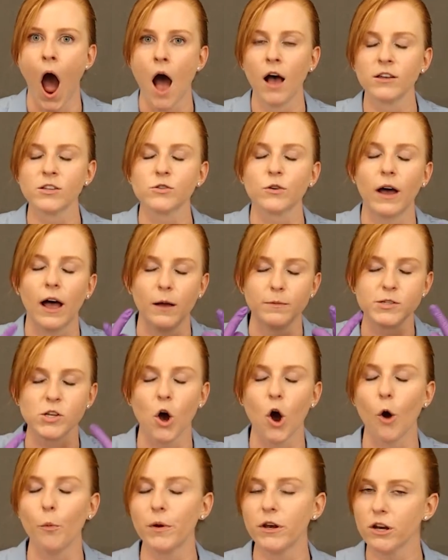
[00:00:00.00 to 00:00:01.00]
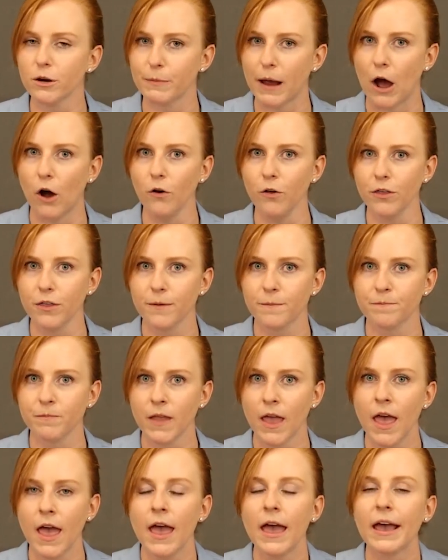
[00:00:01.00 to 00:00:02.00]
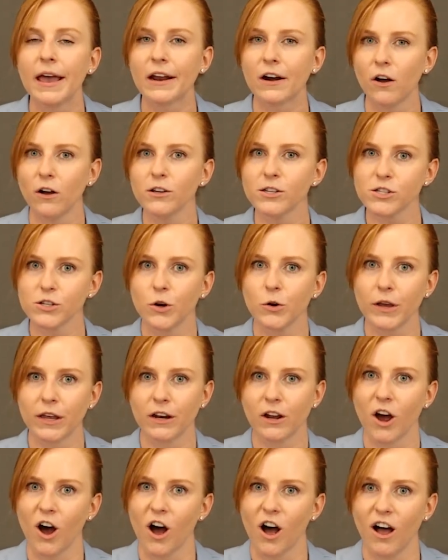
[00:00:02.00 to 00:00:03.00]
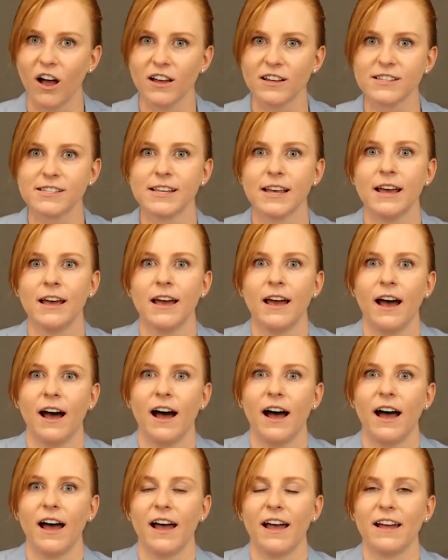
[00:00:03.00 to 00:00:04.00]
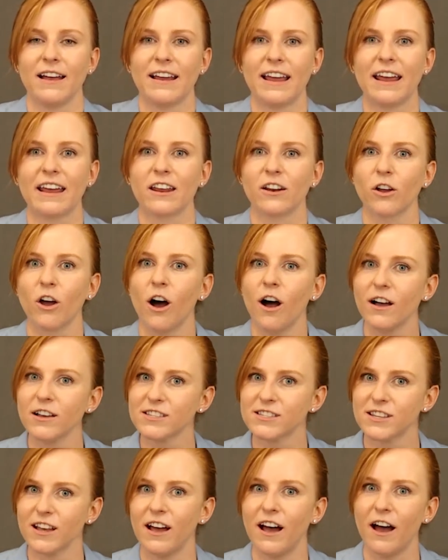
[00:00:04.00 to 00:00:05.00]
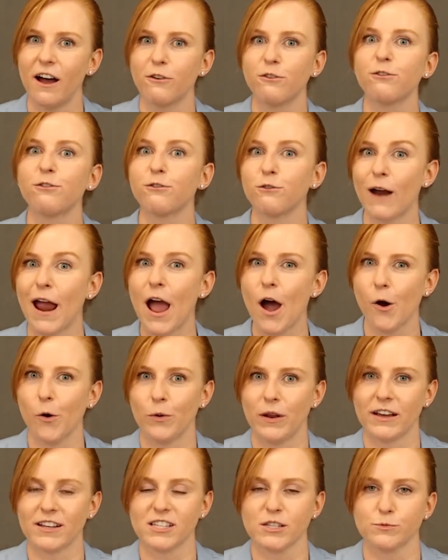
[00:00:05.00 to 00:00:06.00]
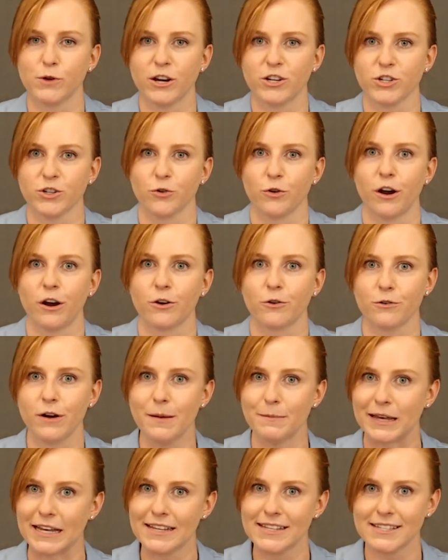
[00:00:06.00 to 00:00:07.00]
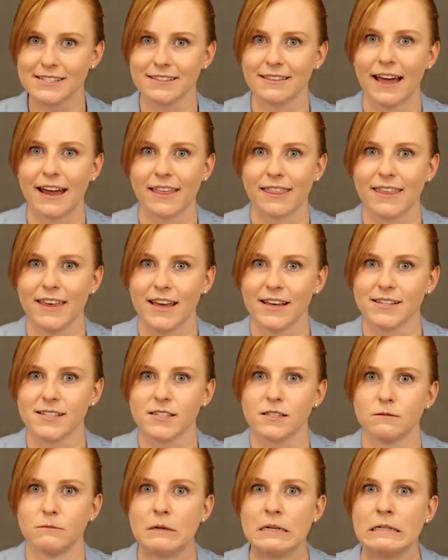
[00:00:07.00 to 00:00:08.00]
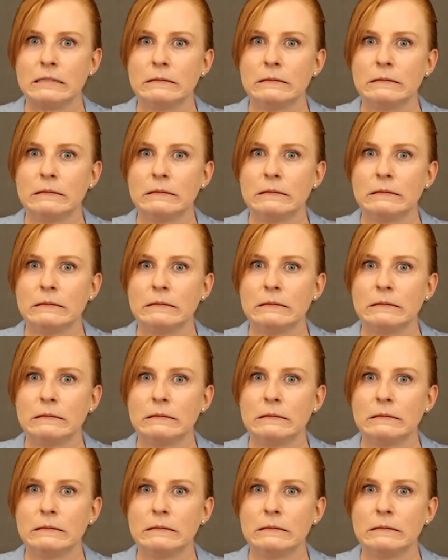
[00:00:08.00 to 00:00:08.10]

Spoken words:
so it helps open your mouth. It also can cause a frown expression or a grimace like this.